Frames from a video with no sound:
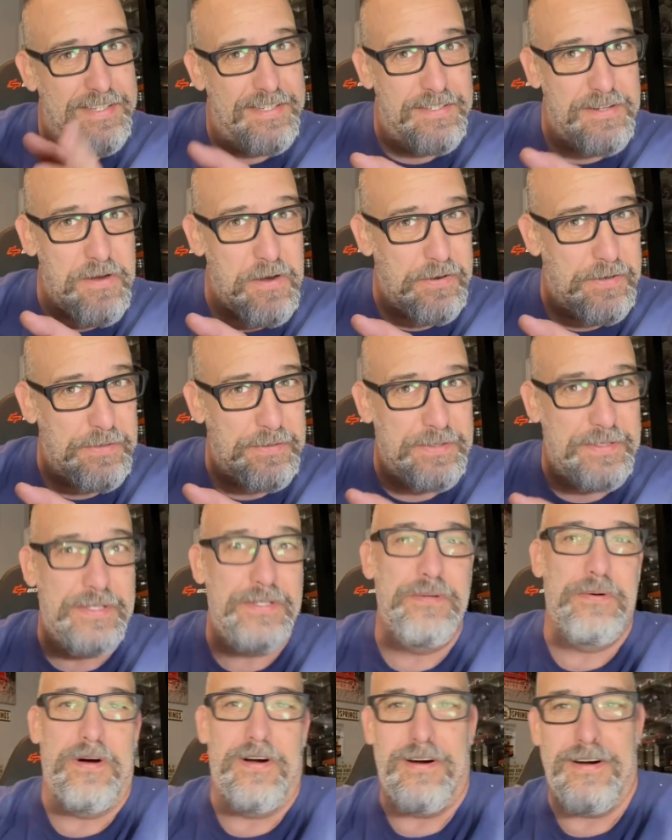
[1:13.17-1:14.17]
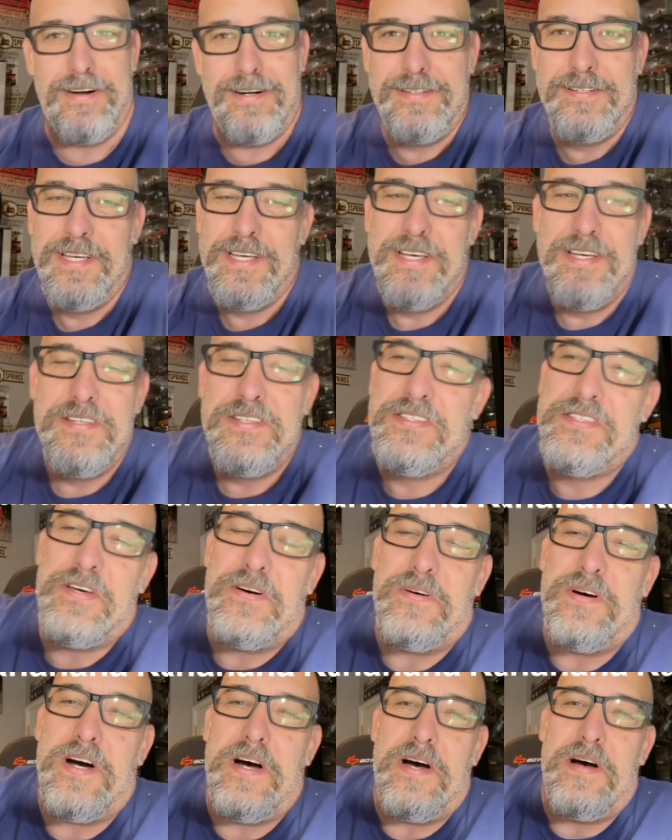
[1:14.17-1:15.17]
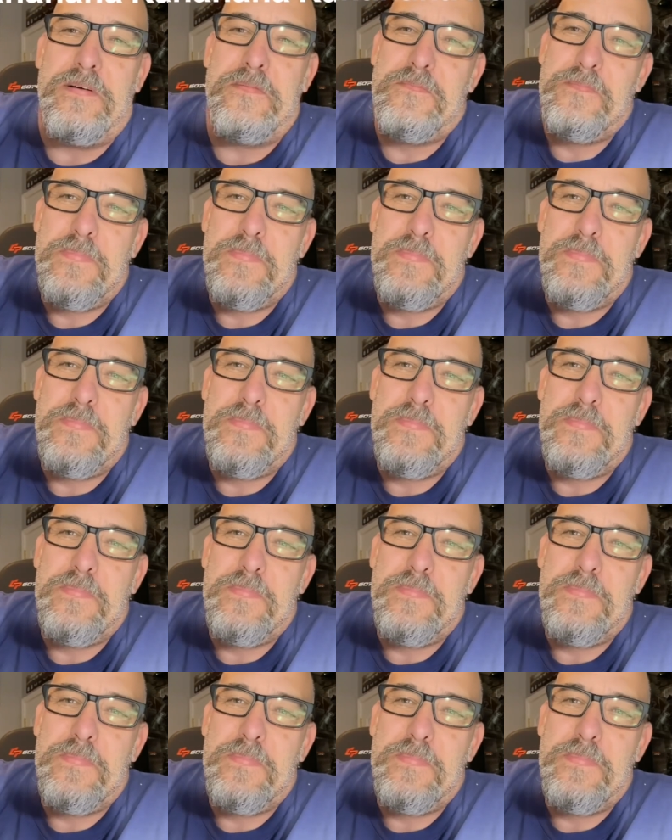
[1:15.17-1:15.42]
you know who you are. So, uh,